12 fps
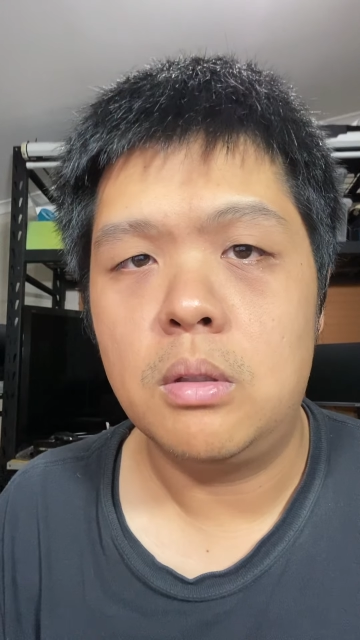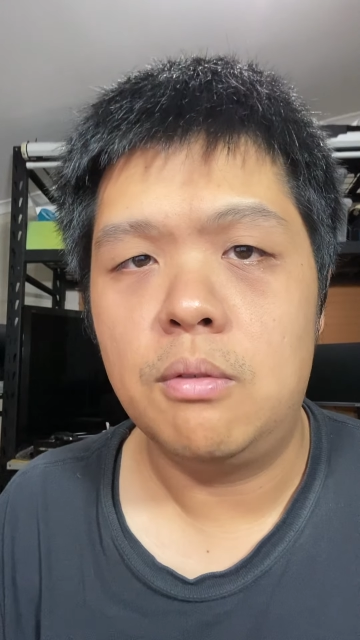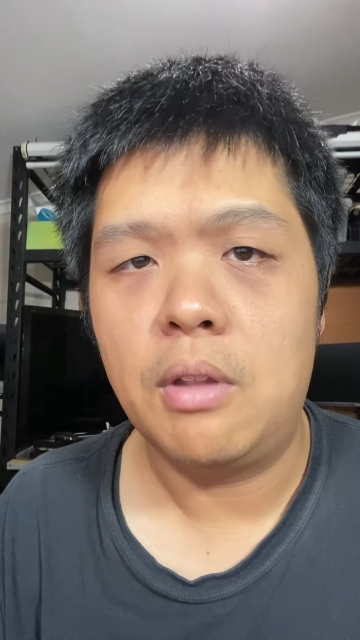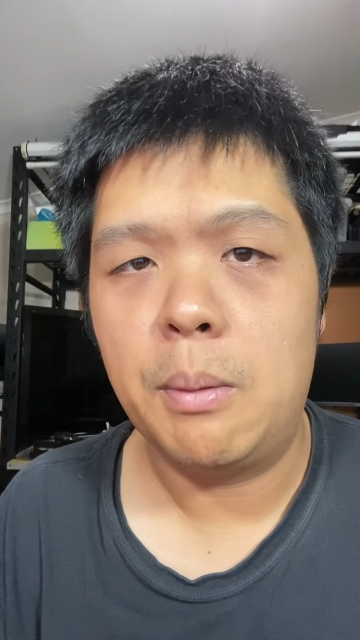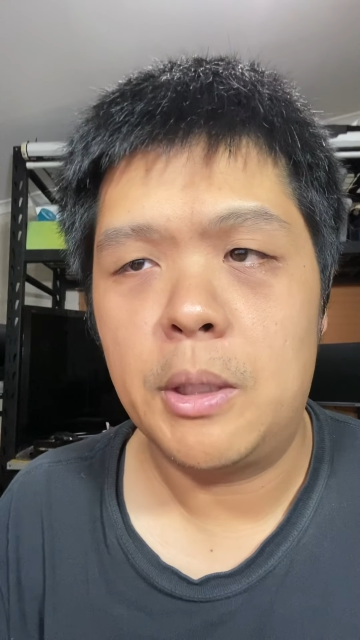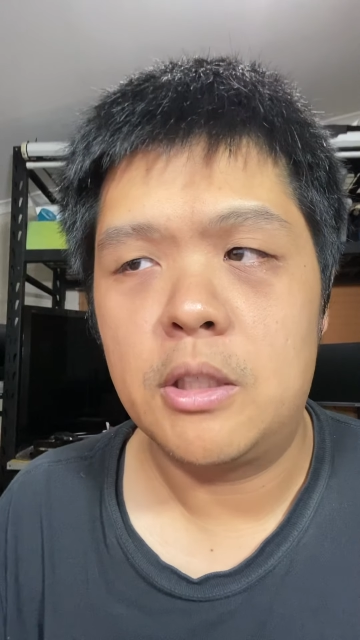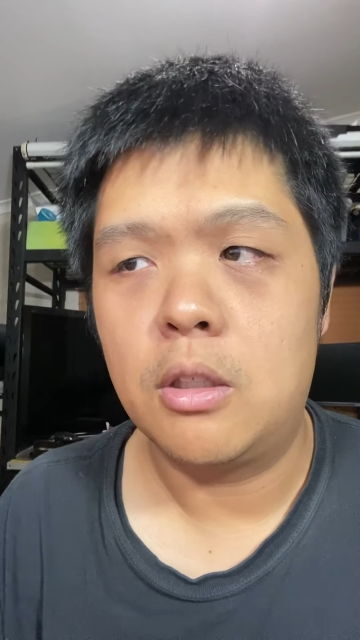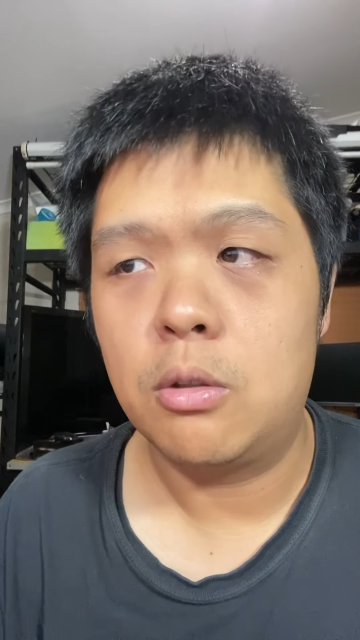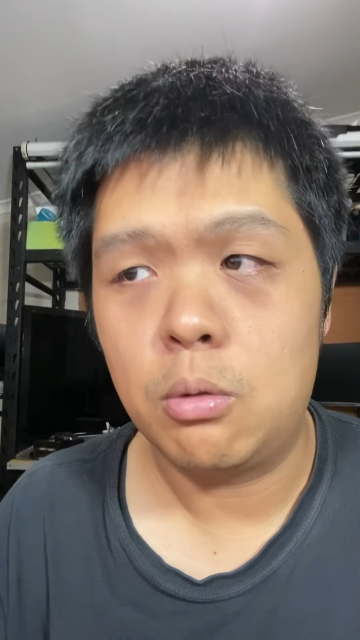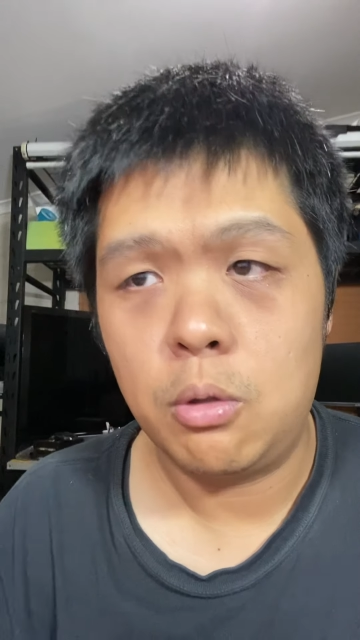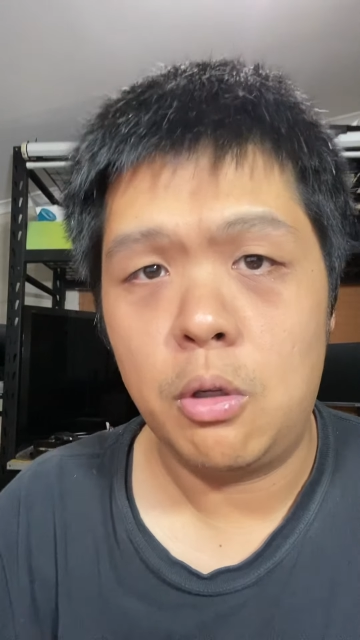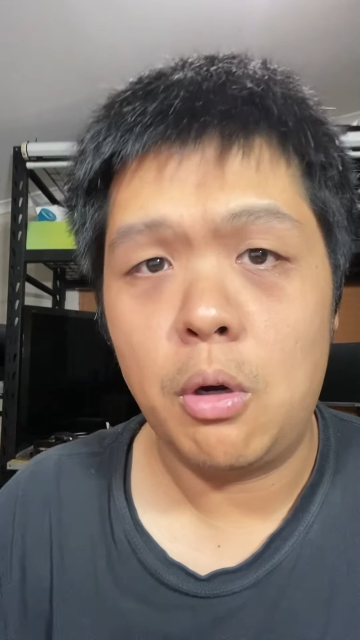If that makes sense,
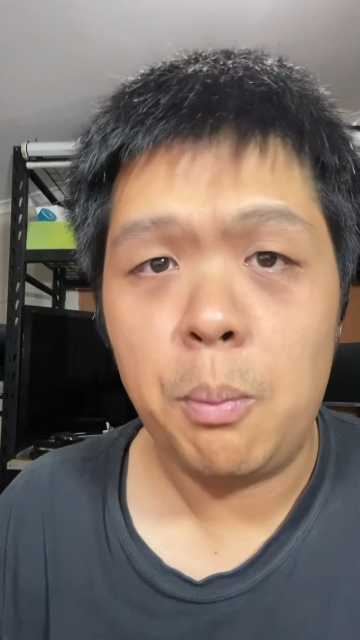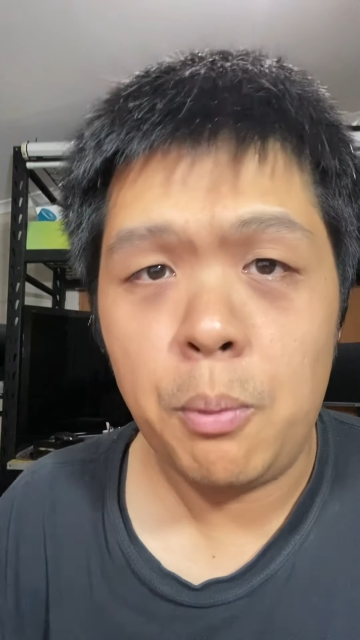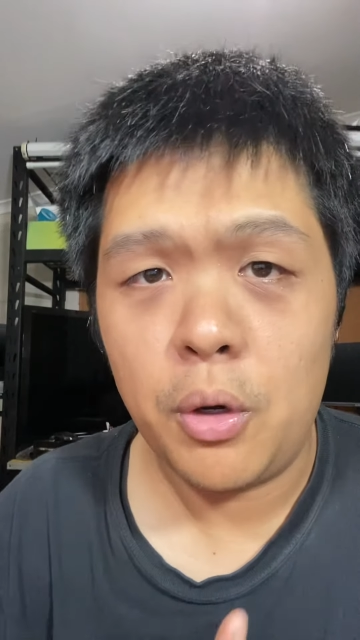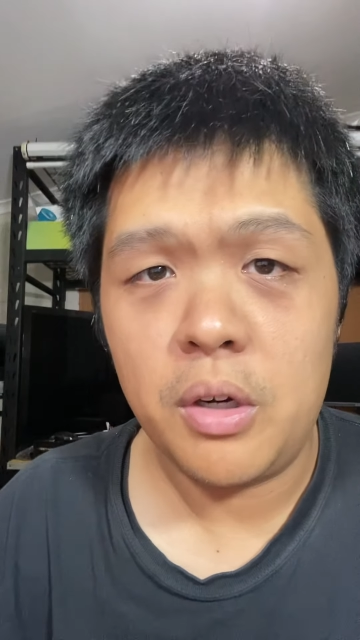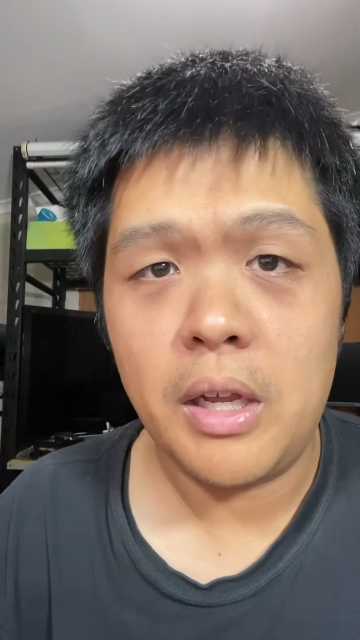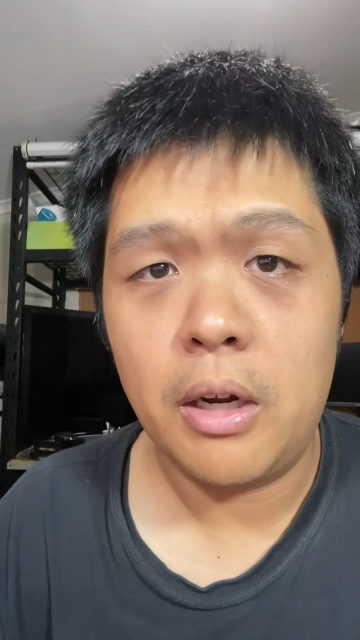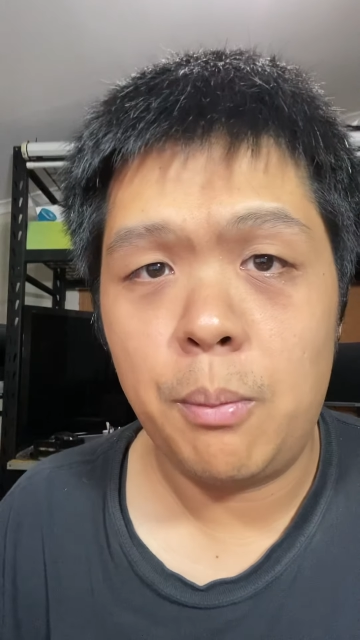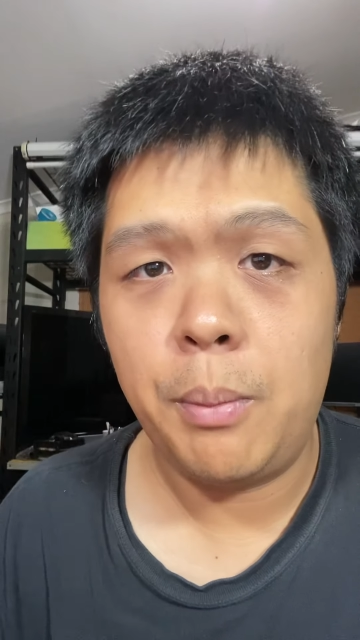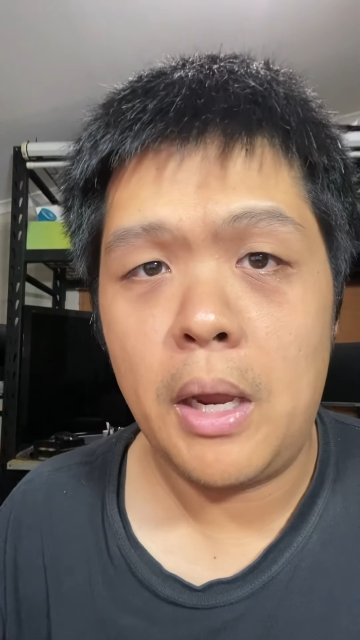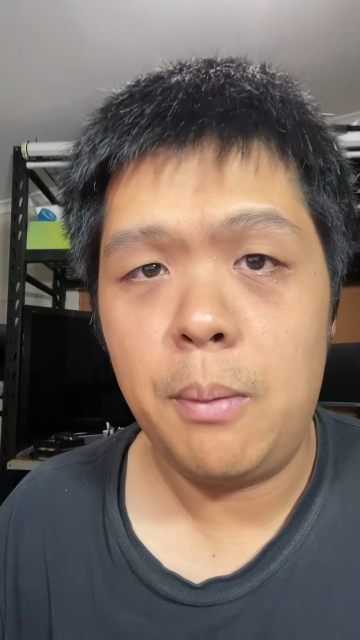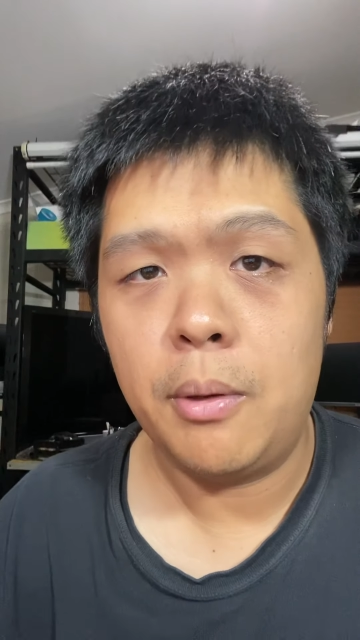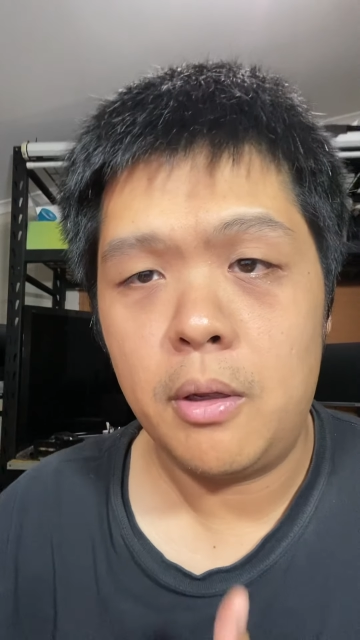or, you know, put it down on
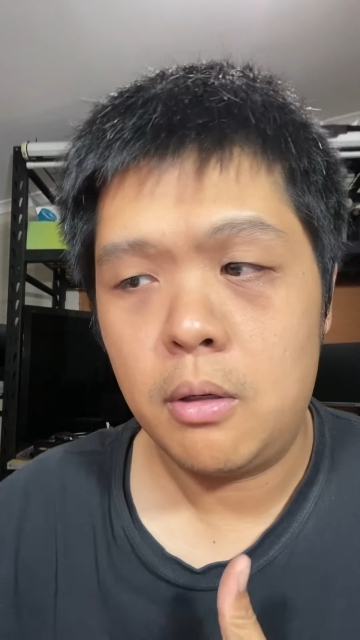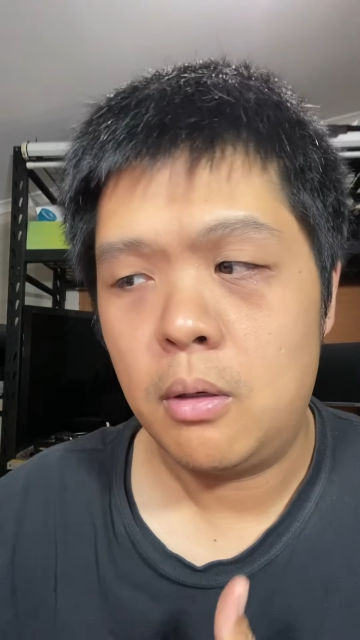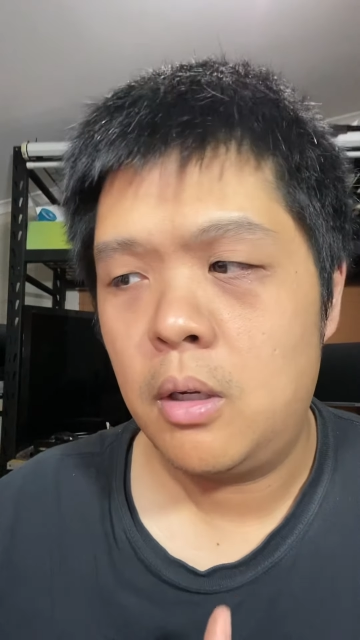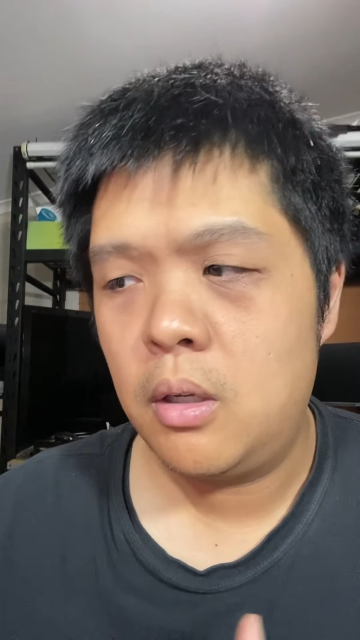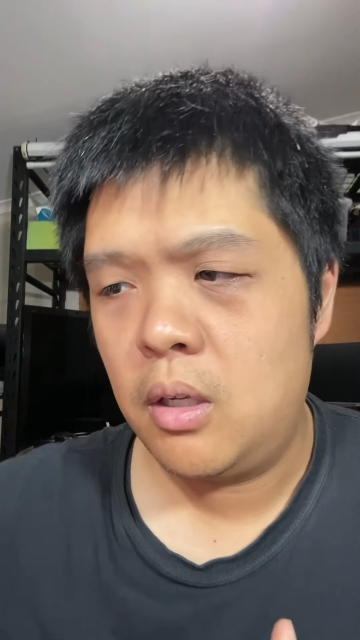paper and